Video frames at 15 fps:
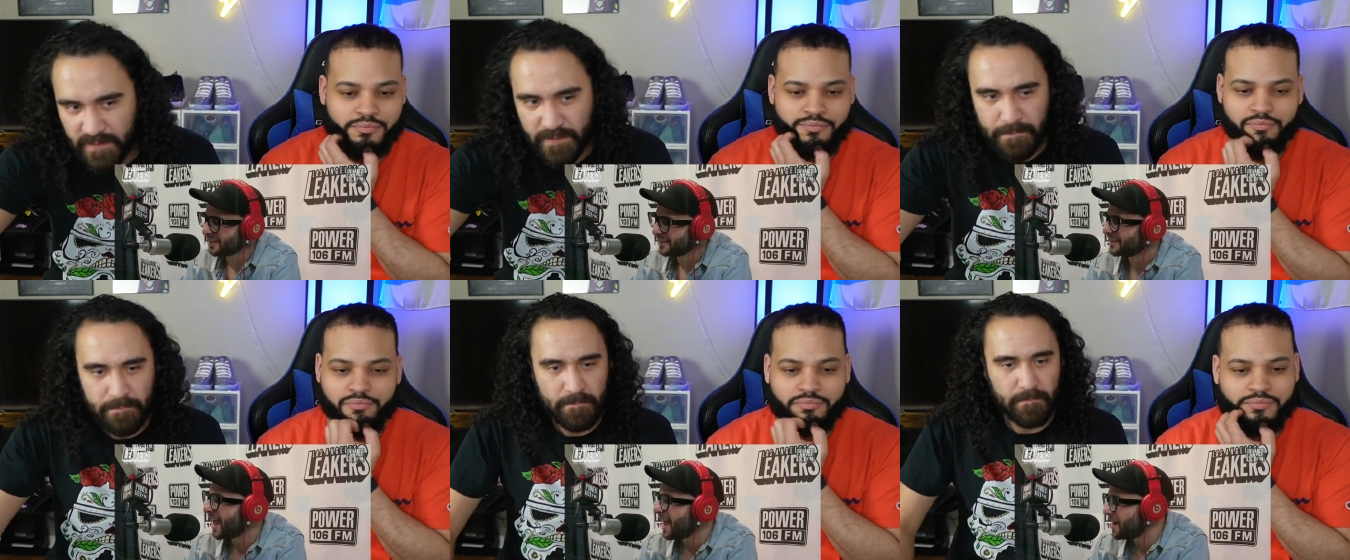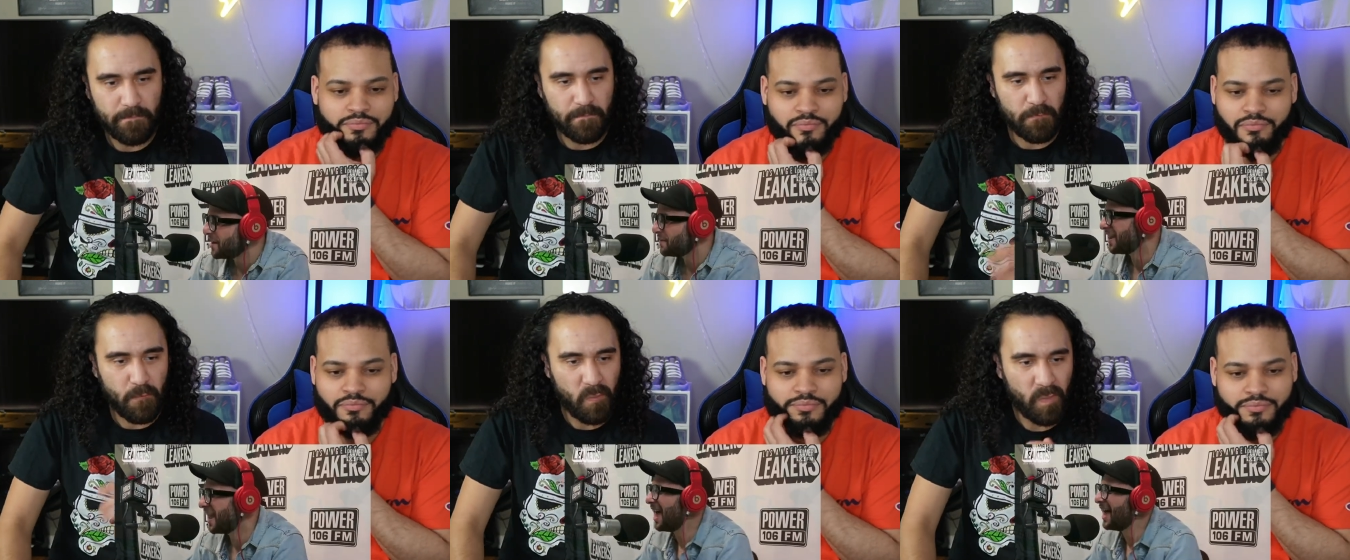Speaker 1: to it.
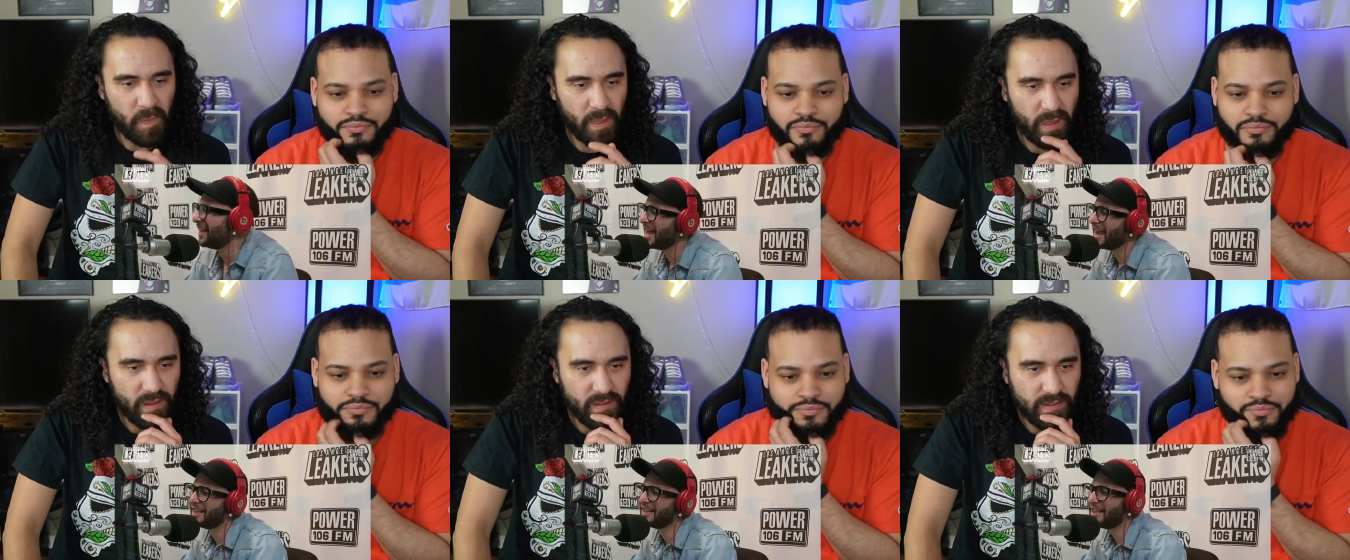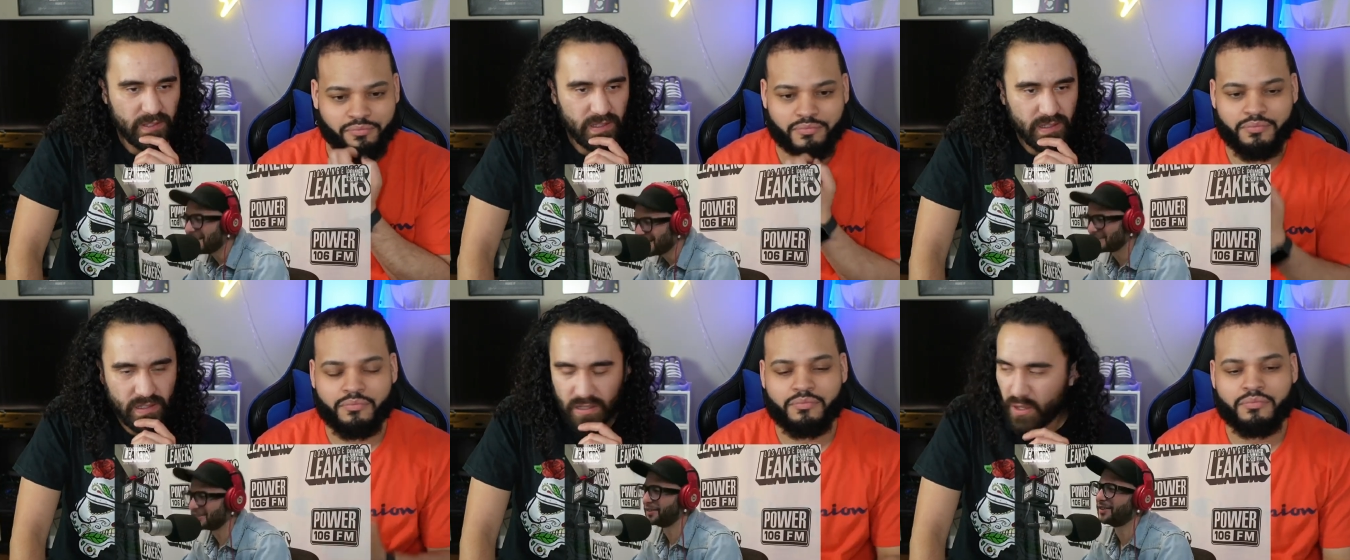Dave, the LA
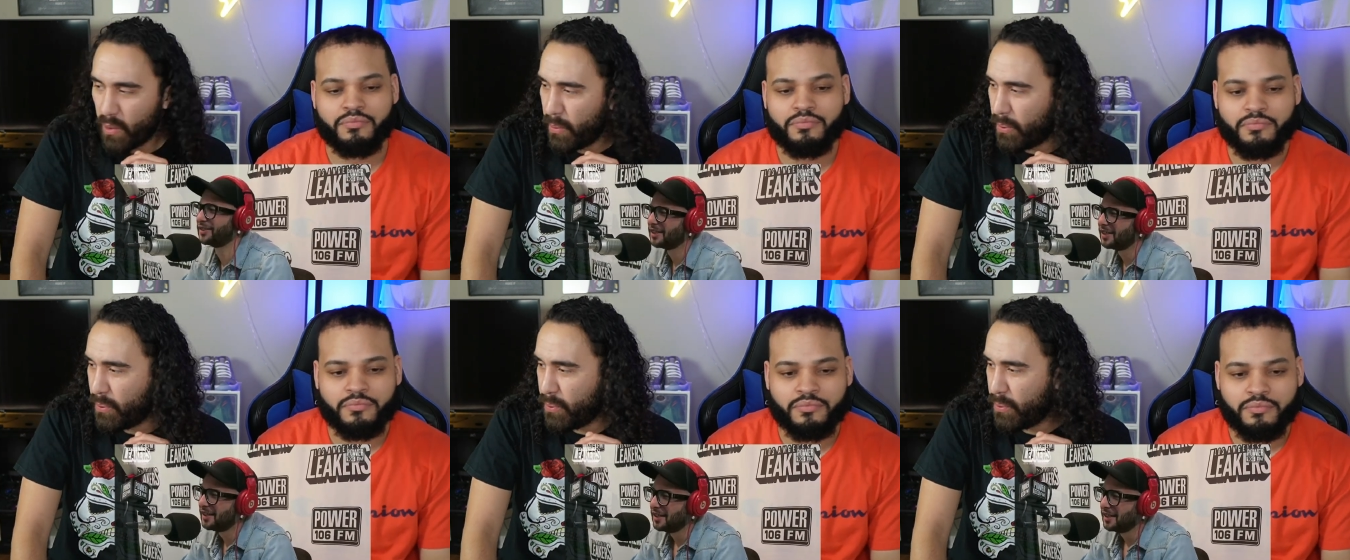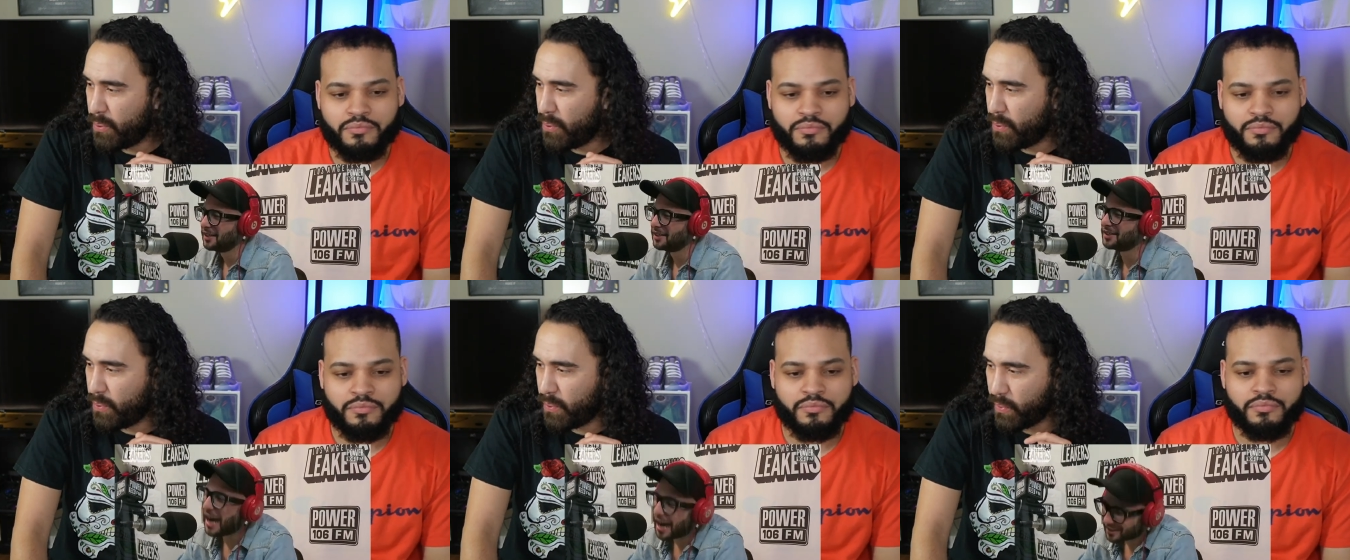Leakers.
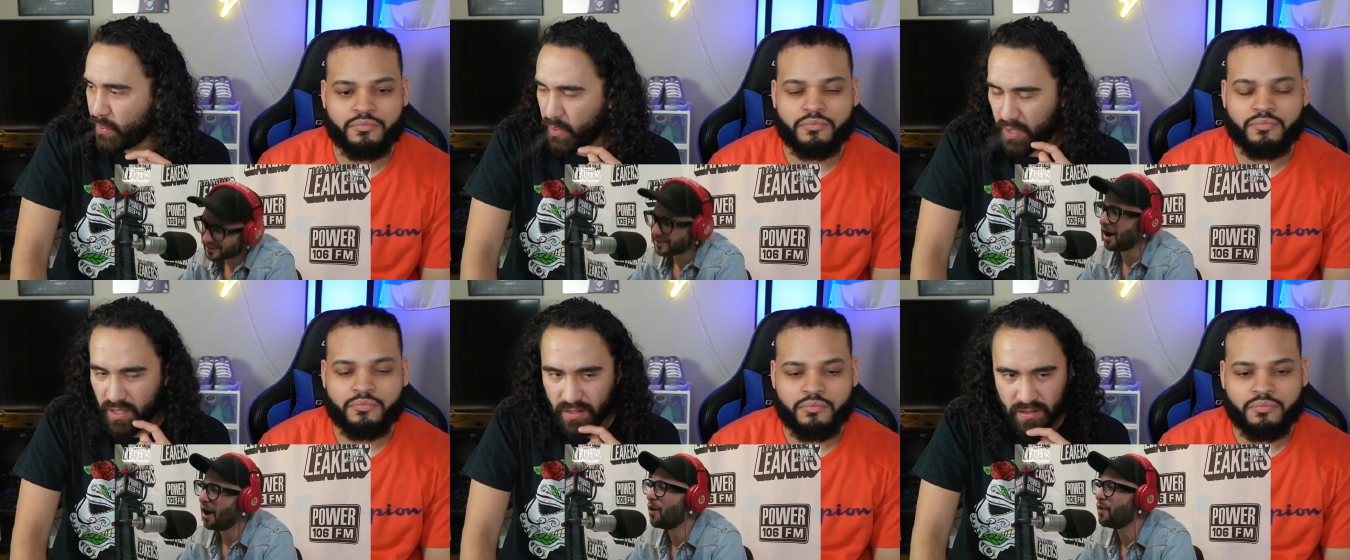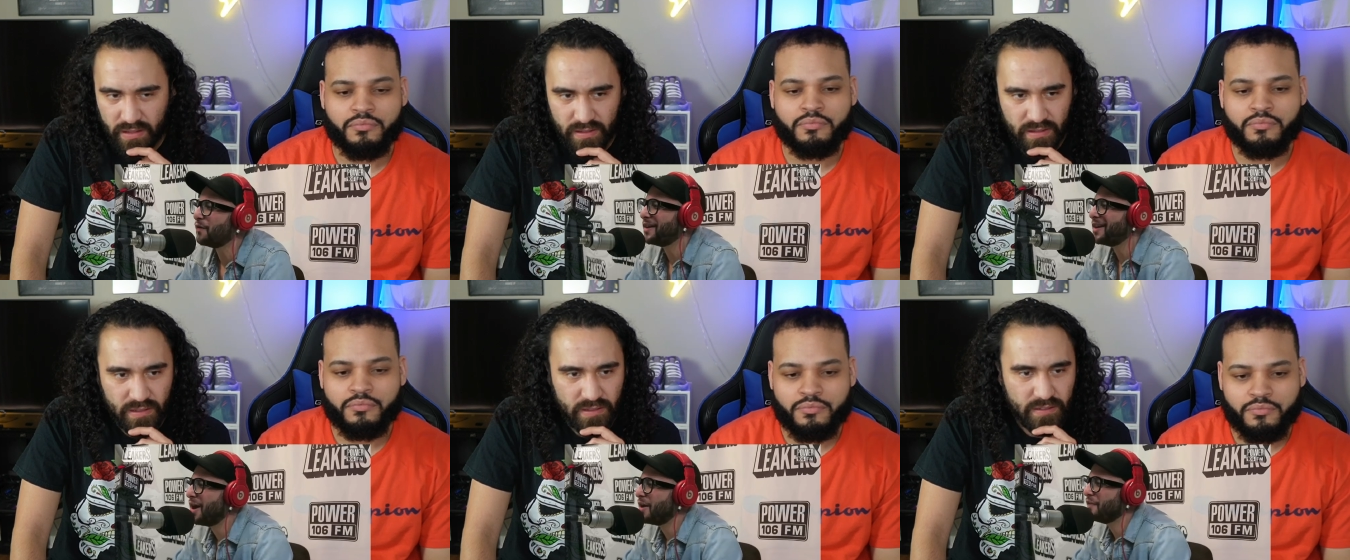Yeah. Shout to the
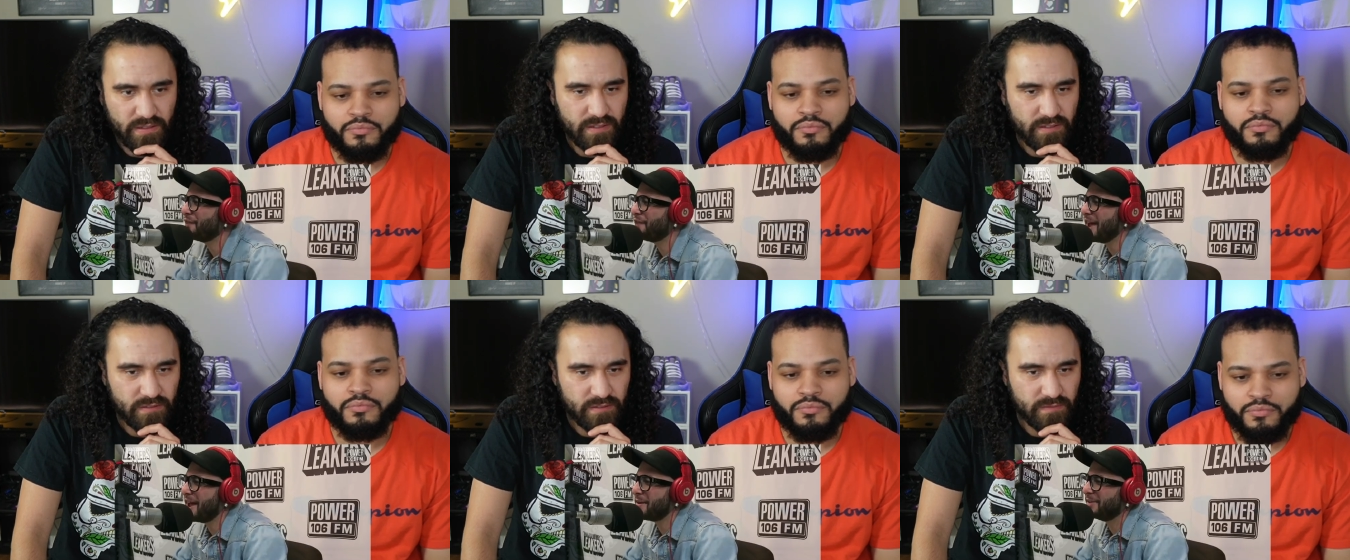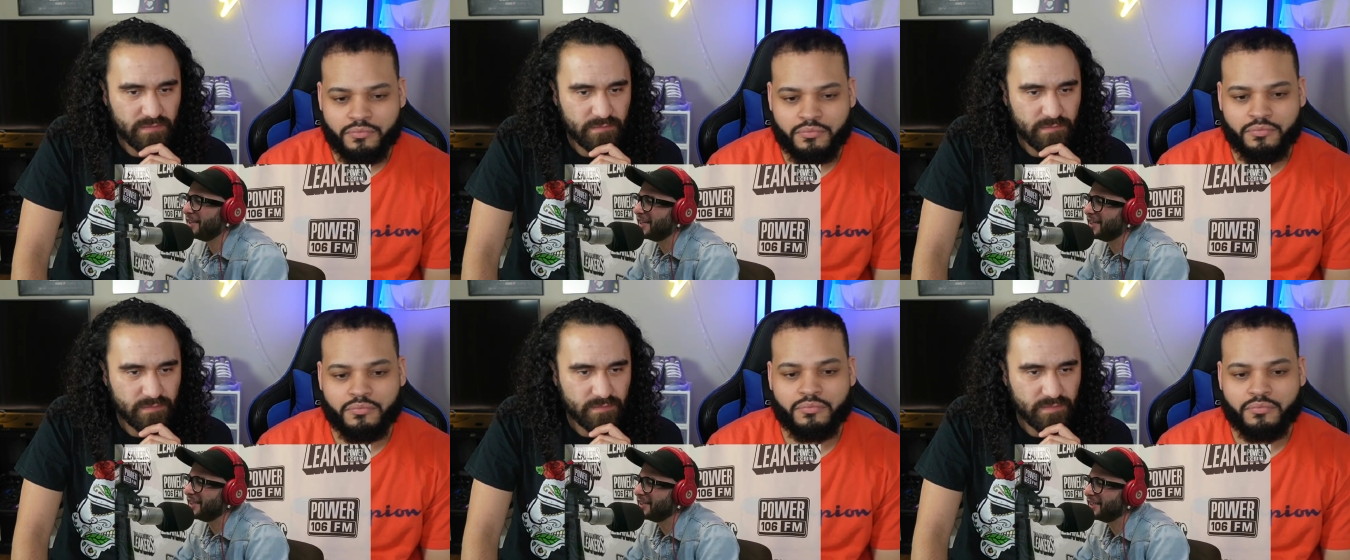OVO
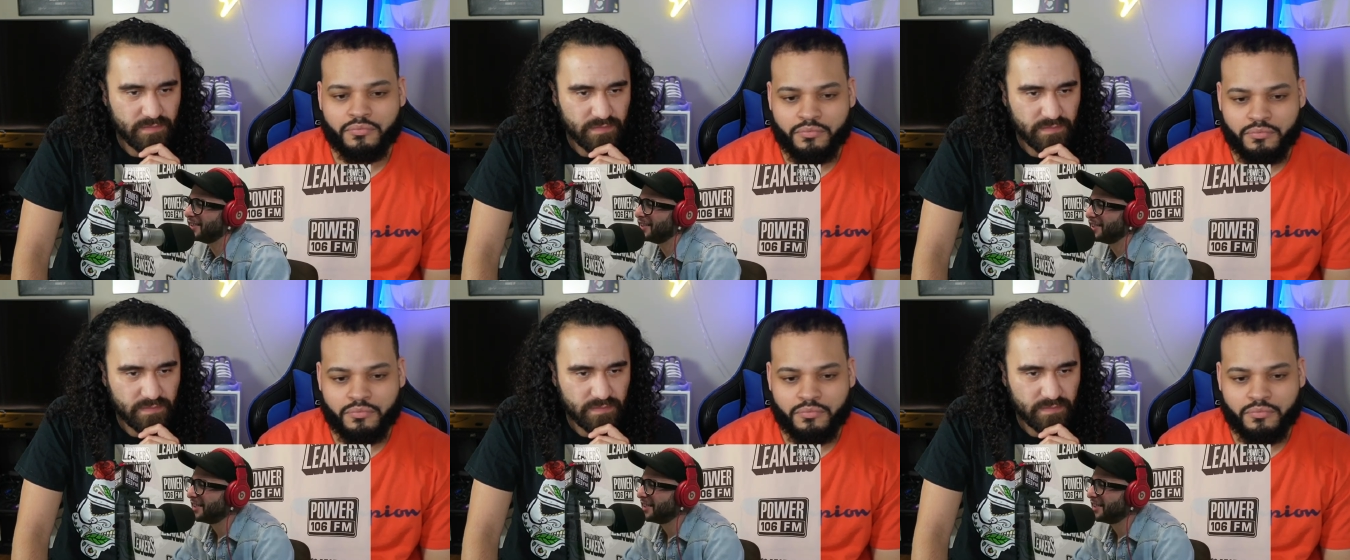family.